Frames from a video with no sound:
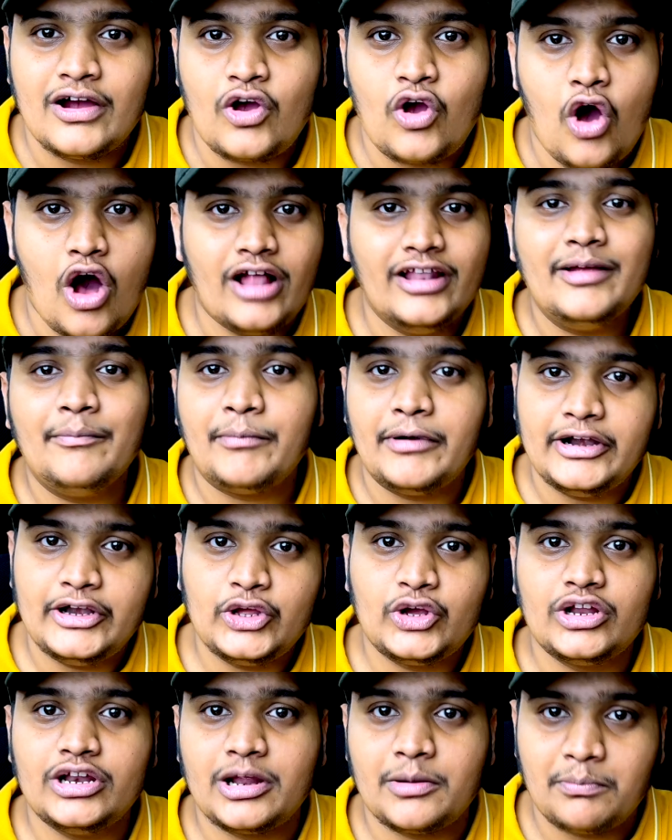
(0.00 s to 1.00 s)
call a
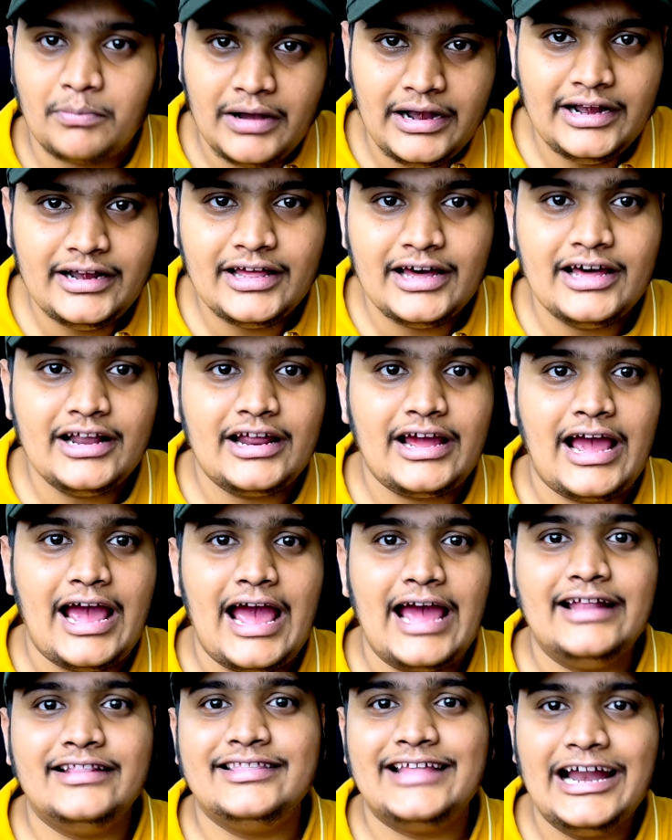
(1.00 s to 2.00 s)
particular builder
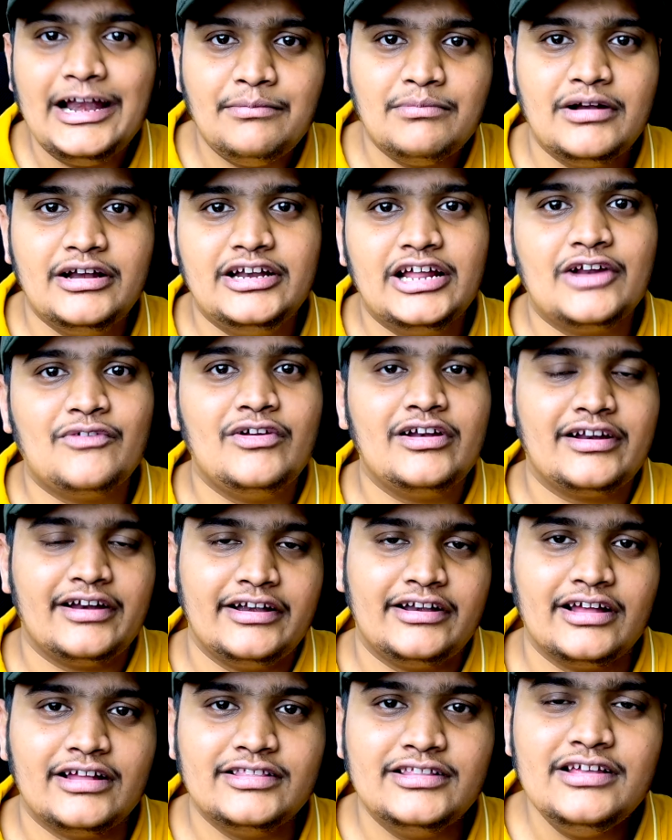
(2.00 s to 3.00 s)
and that builder will
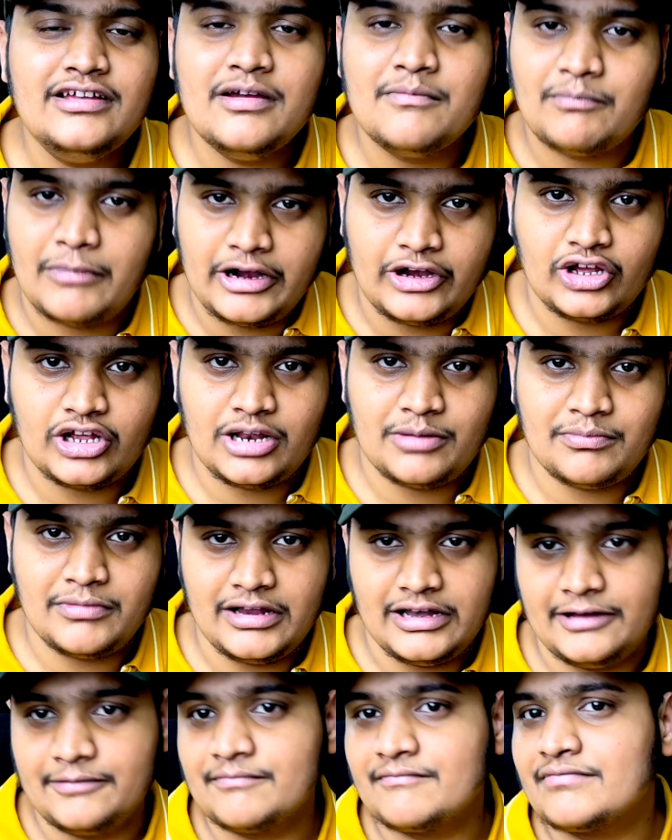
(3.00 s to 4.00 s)
return the particular
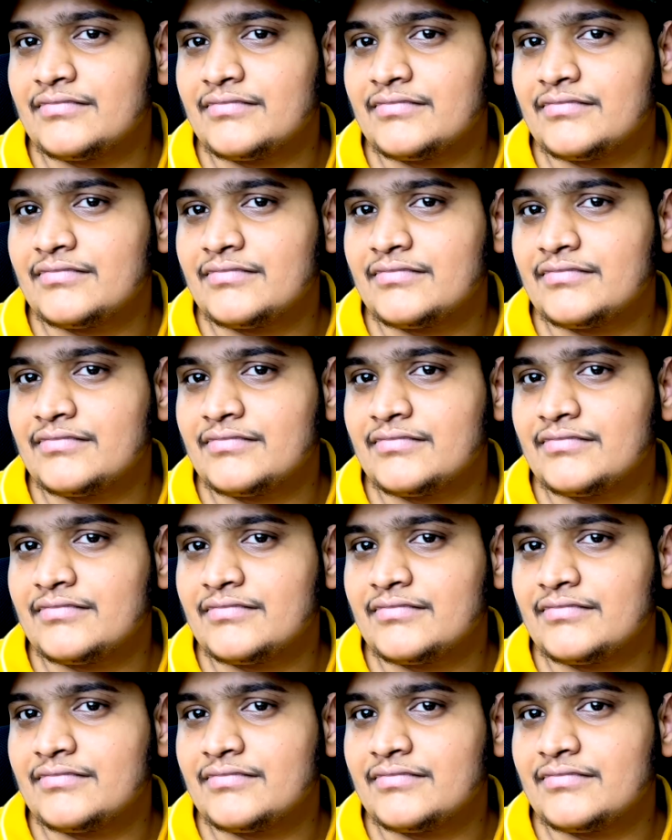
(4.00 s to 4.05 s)
meal